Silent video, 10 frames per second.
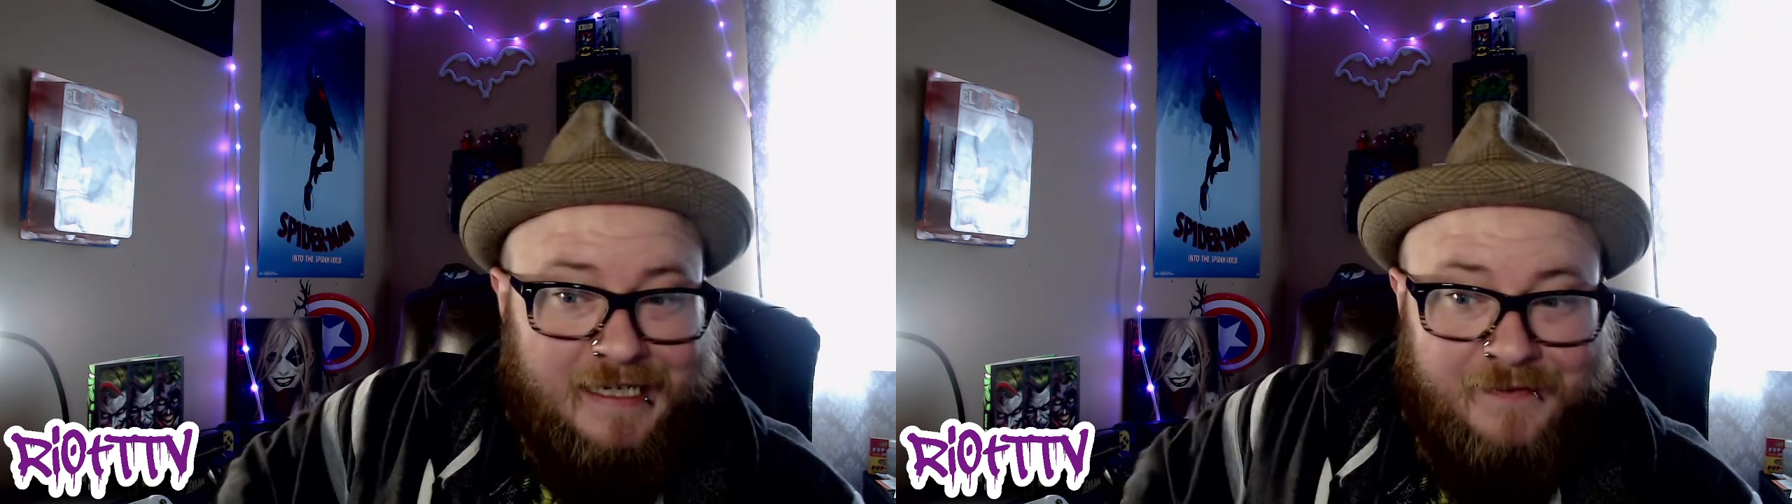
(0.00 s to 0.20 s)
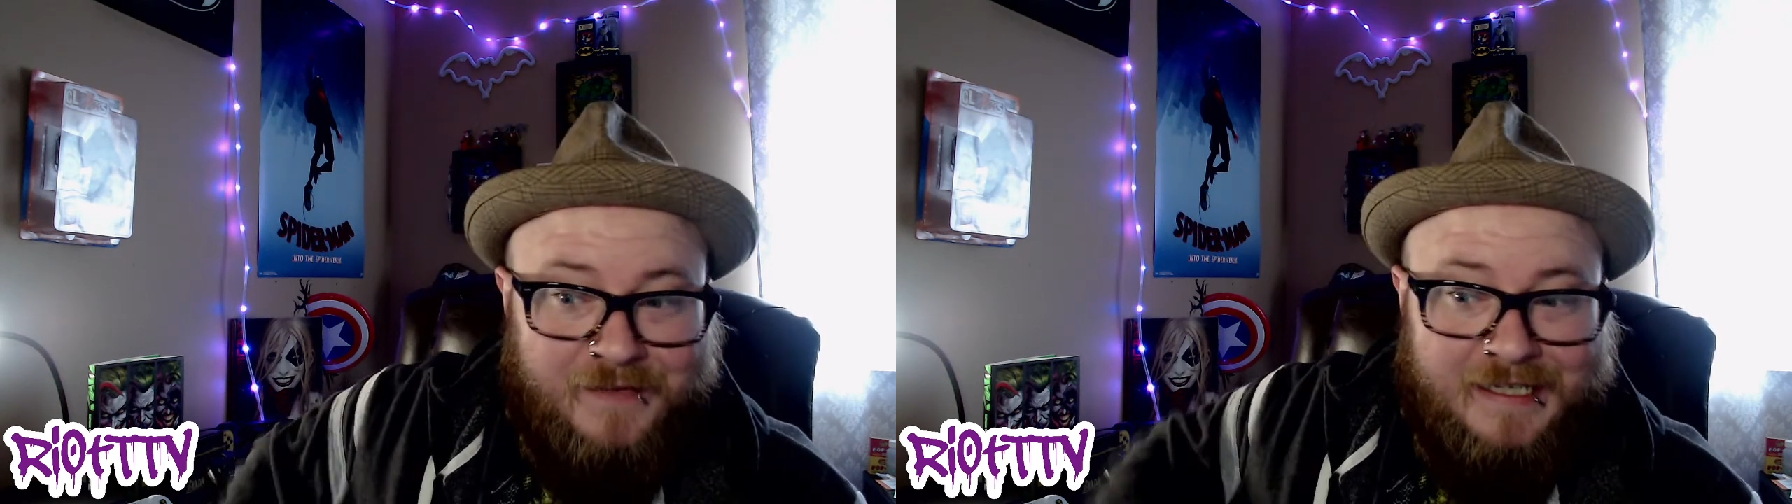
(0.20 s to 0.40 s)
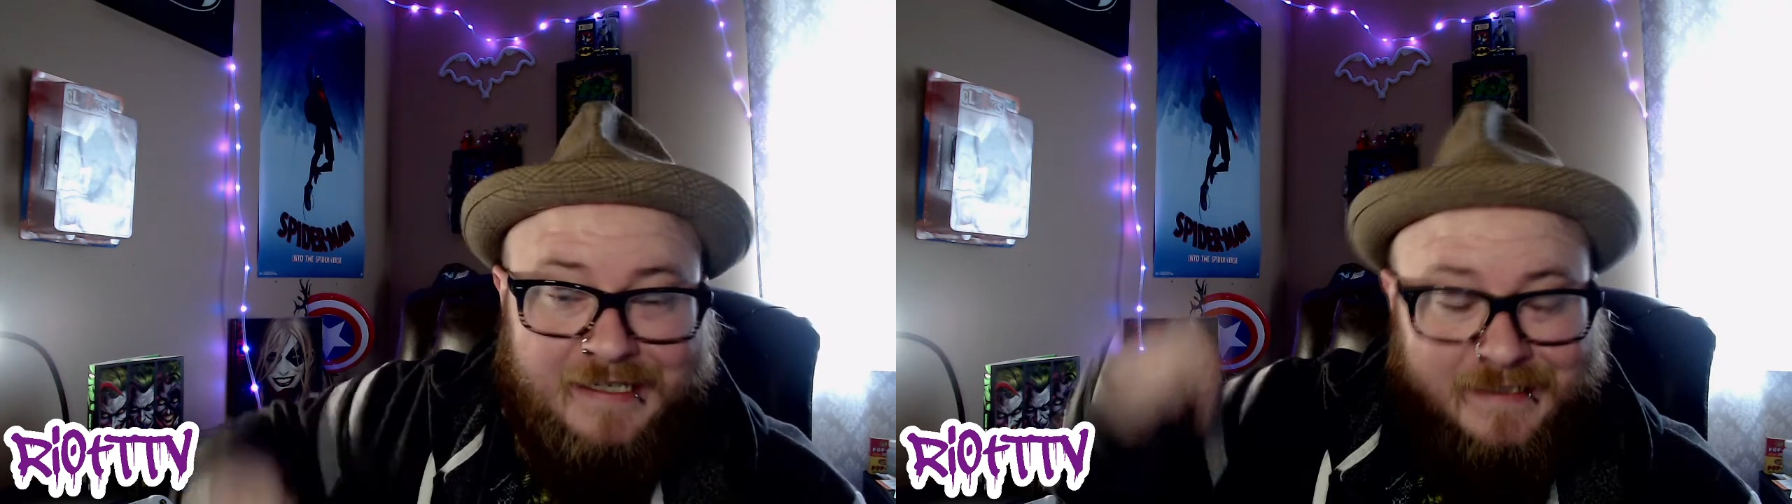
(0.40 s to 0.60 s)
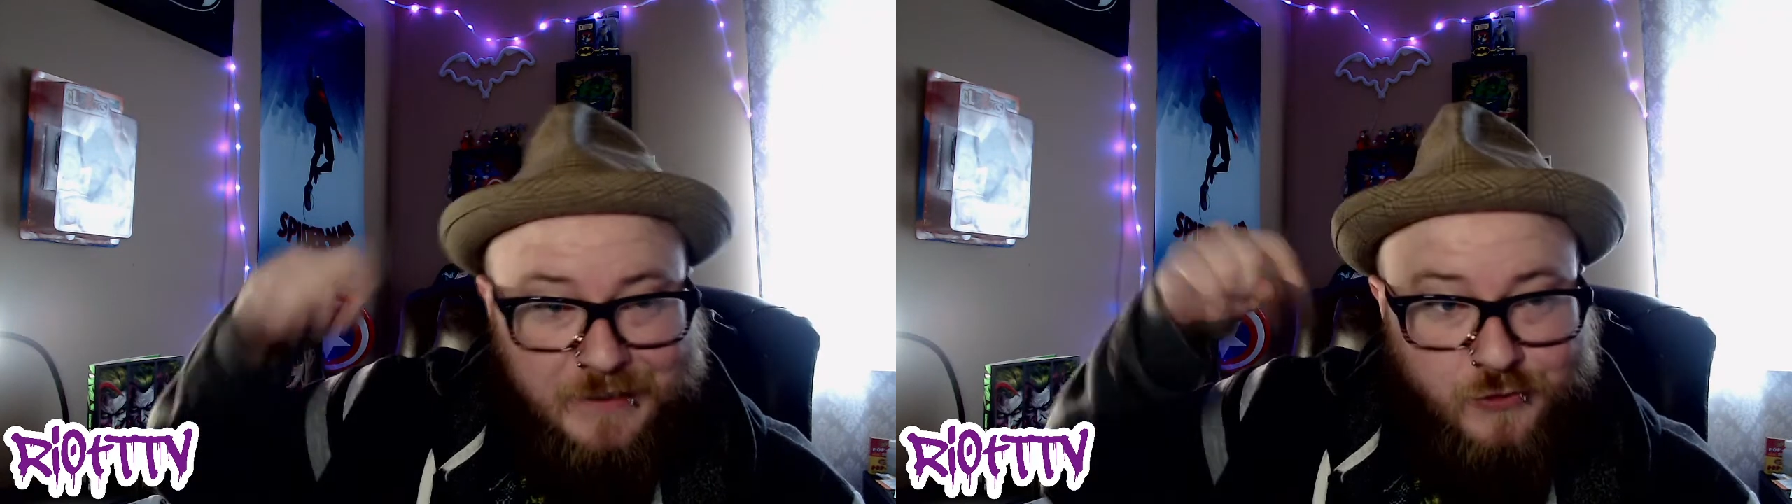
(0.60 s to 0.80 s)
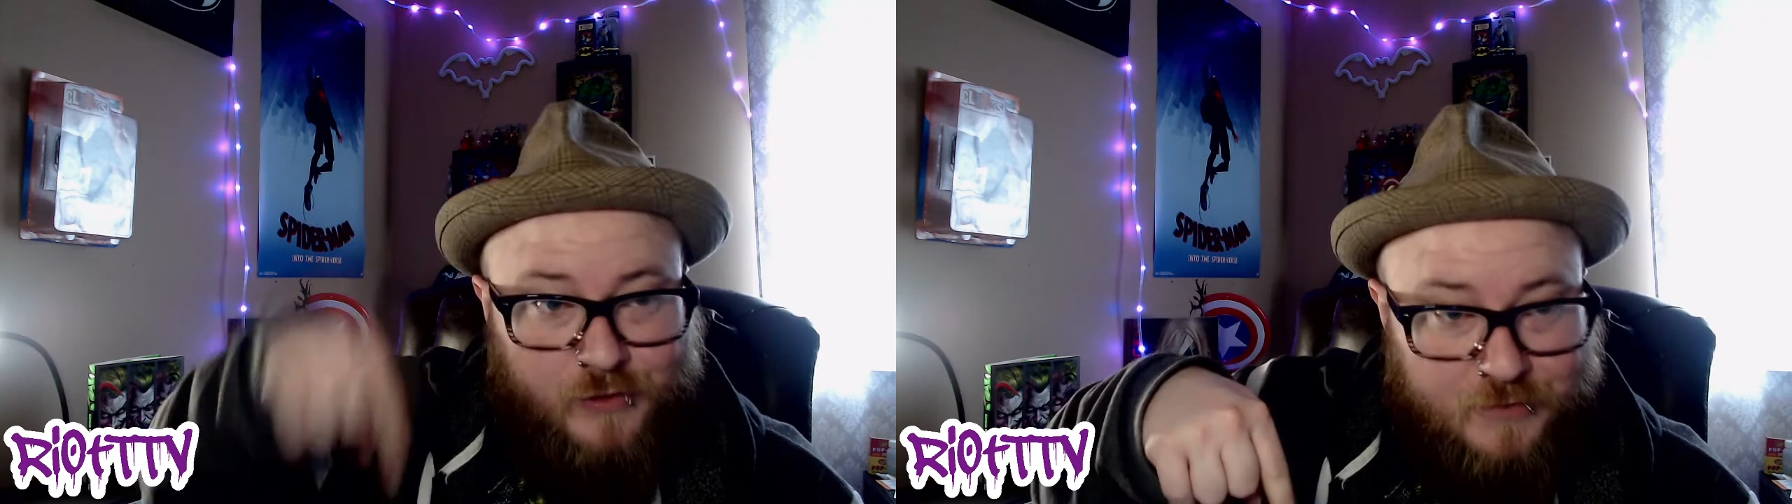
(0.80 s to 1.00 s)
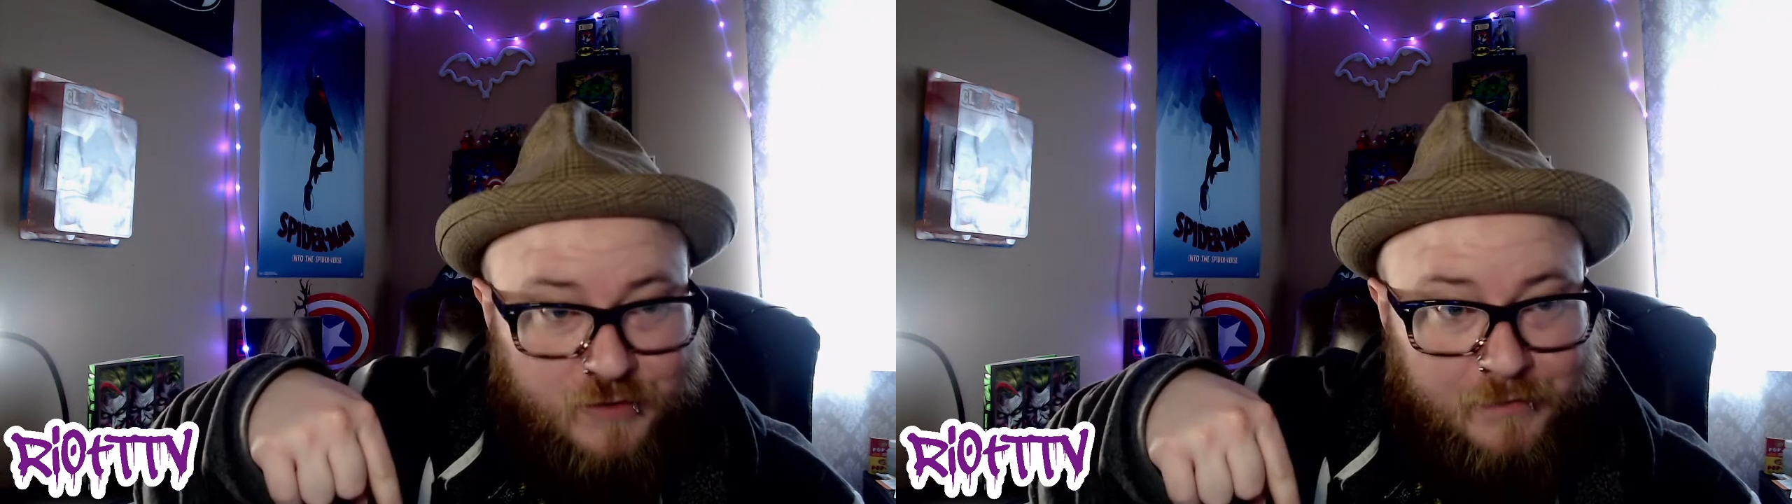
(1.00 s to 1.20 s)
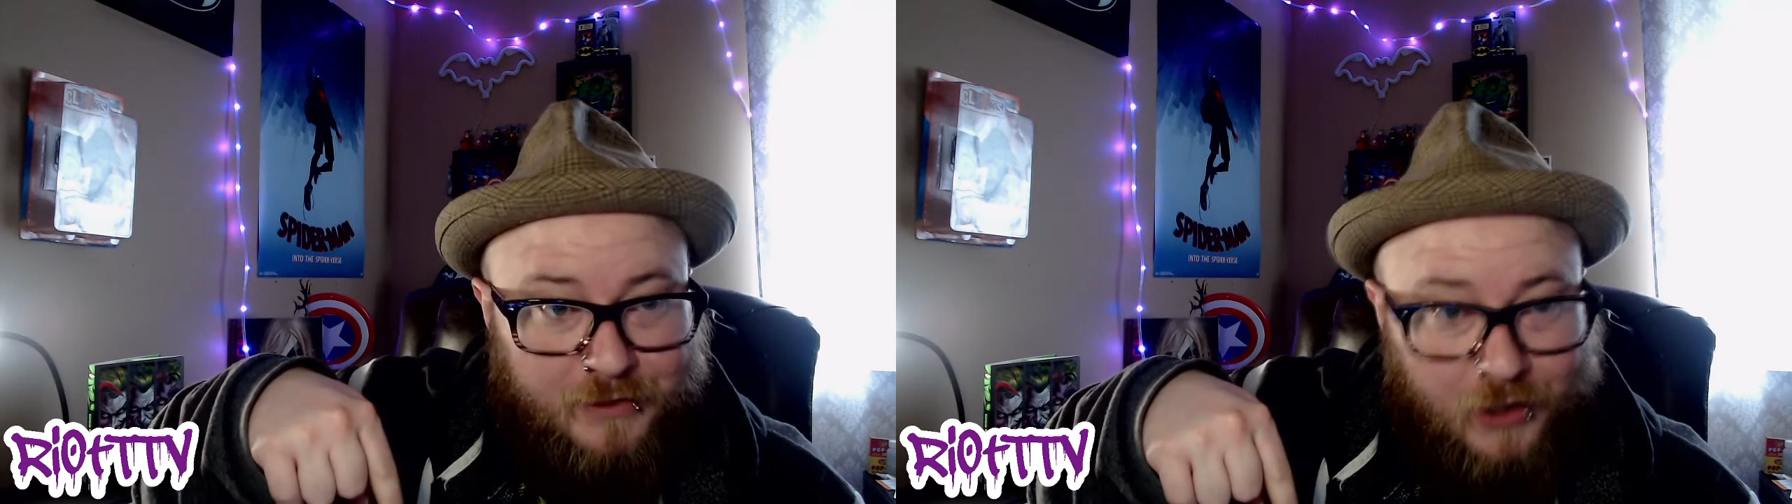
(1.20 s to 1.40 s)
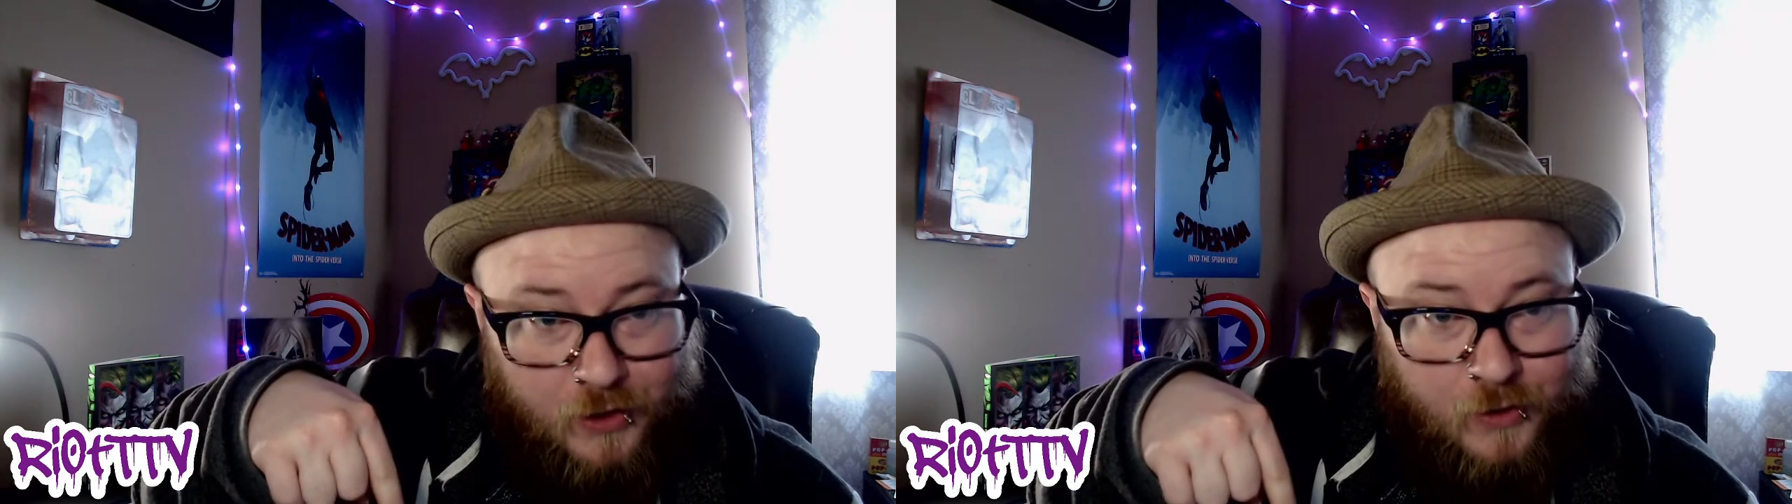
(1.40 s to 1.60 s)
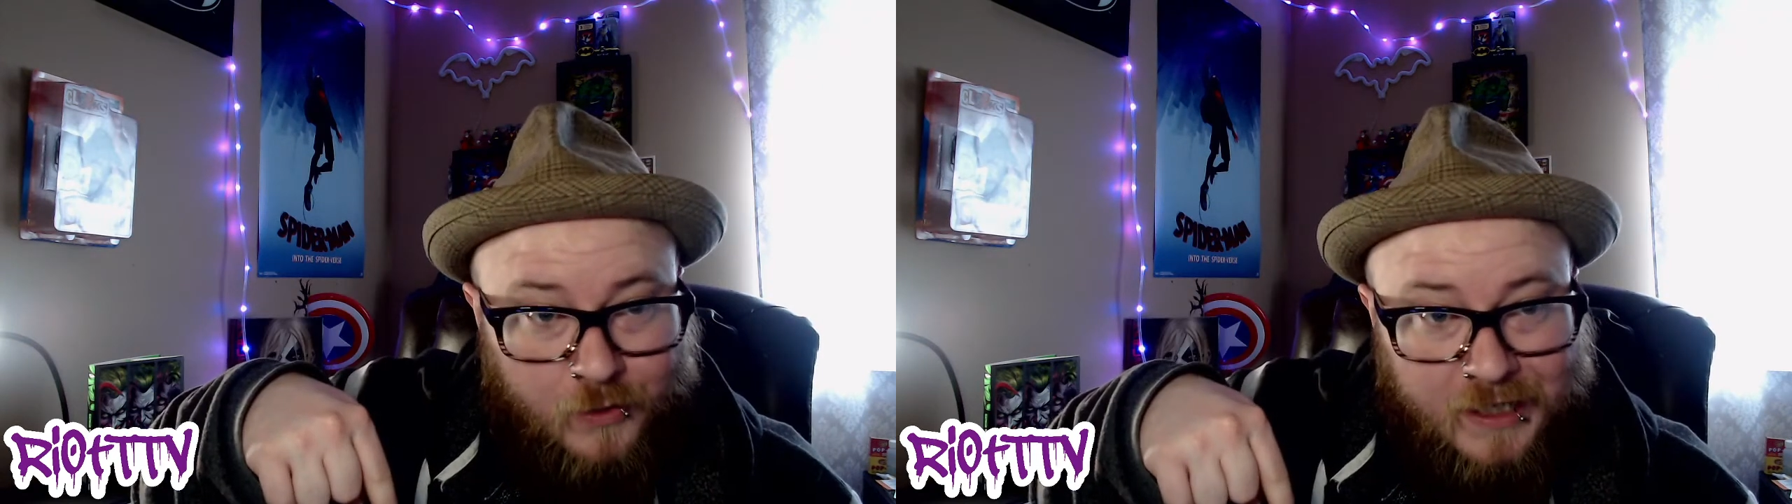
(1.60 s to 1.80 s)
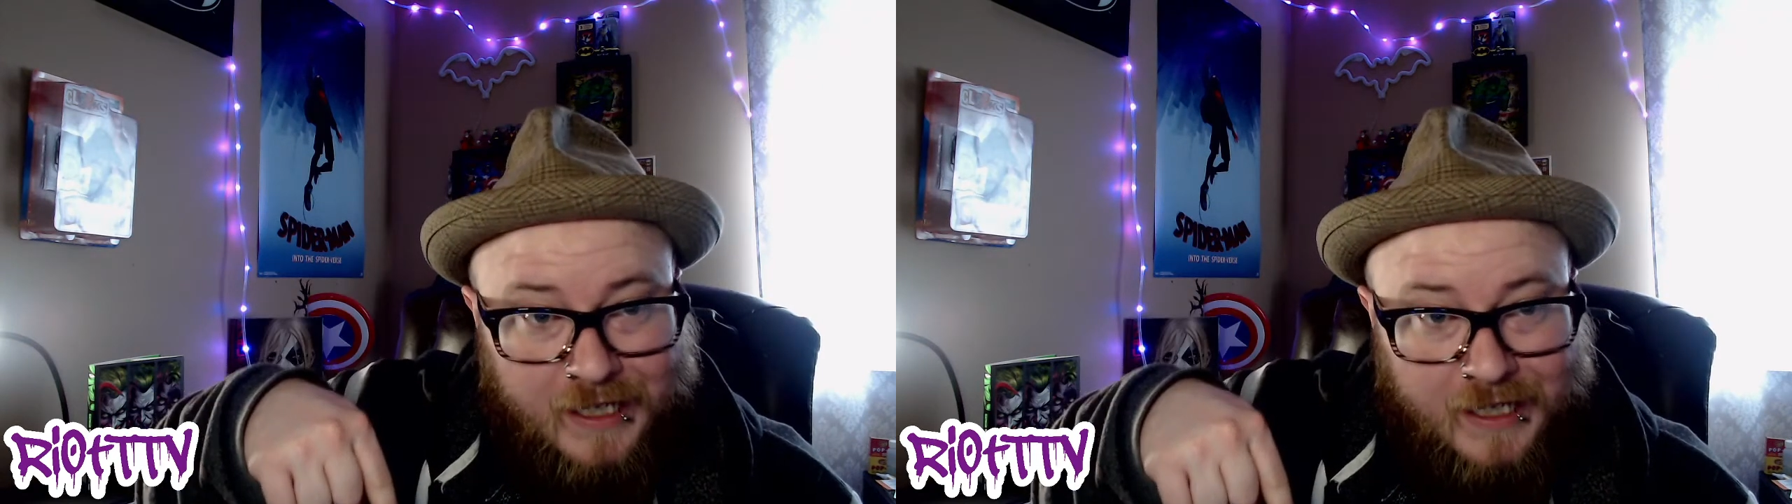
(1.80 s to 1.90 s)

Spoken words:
in the description below,